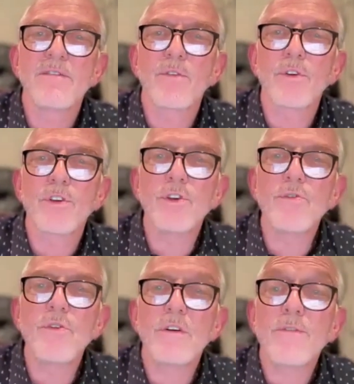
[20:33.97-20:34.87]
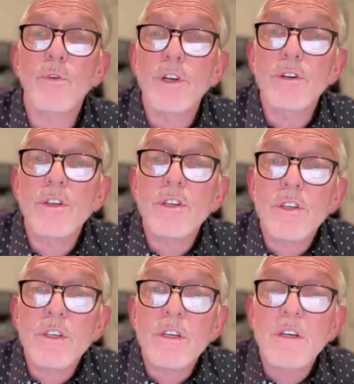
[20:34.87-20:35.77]
for you
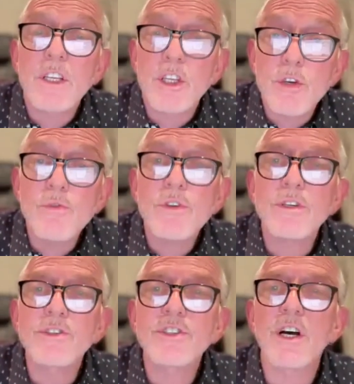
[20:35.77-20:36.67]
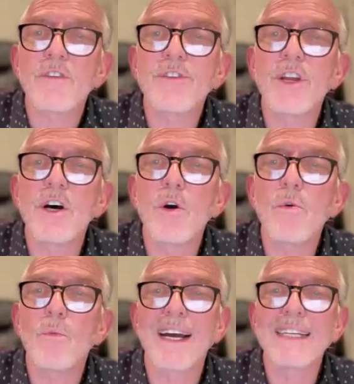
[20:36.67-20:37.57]
yourself
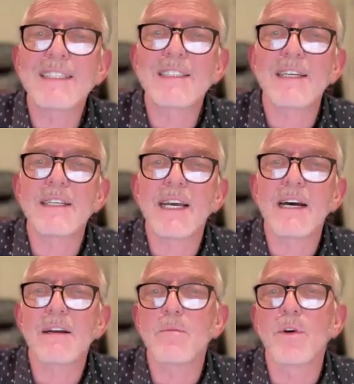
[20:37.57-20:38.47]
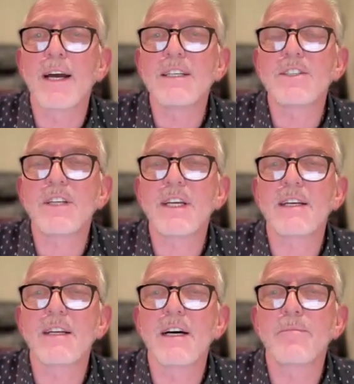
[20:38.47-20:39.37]
know when I sit down and when I
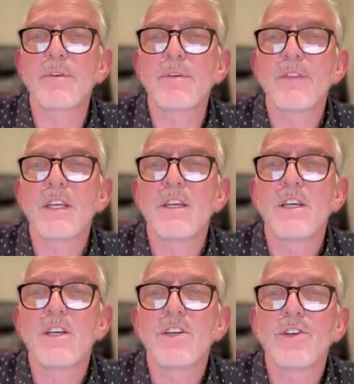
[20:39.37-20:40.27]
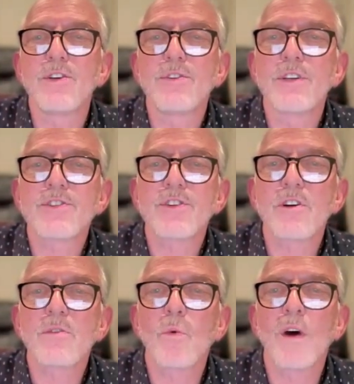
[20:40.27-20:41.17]
stand up. You
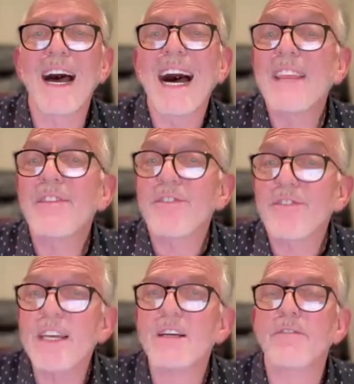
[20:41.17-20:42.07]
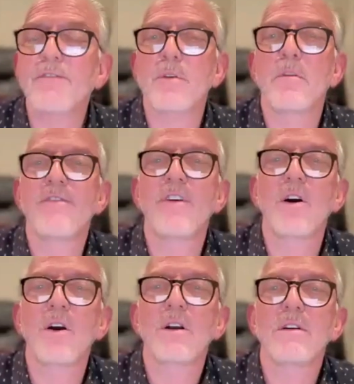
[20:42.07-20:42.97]
discern what I think from
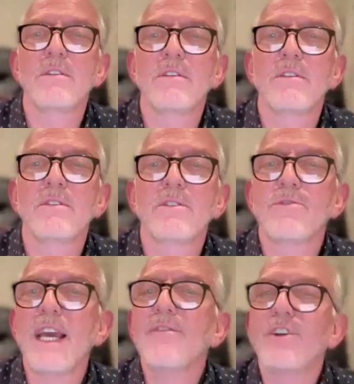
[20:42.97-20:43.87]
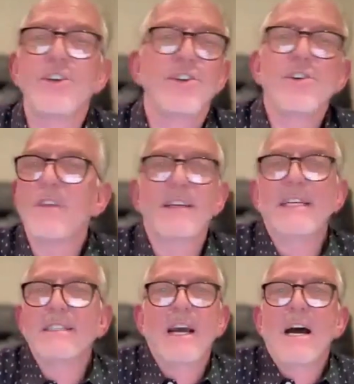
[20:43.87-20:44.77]
afar. So David knew
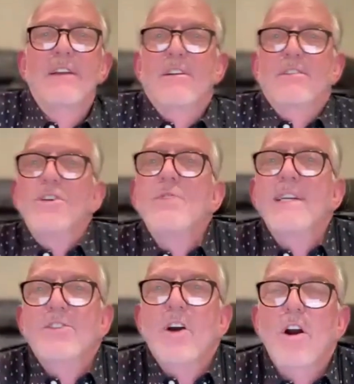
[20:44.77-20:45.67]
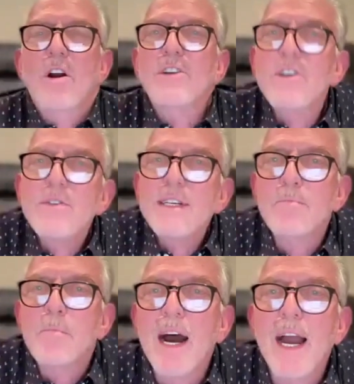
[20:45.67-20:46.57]
that God knew his heart, knew
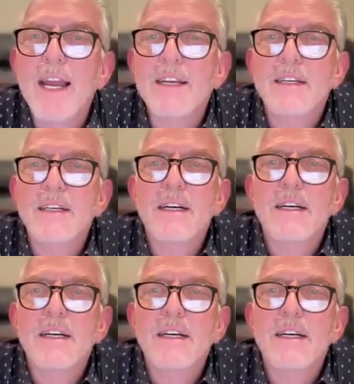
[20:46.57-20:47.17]
his mind.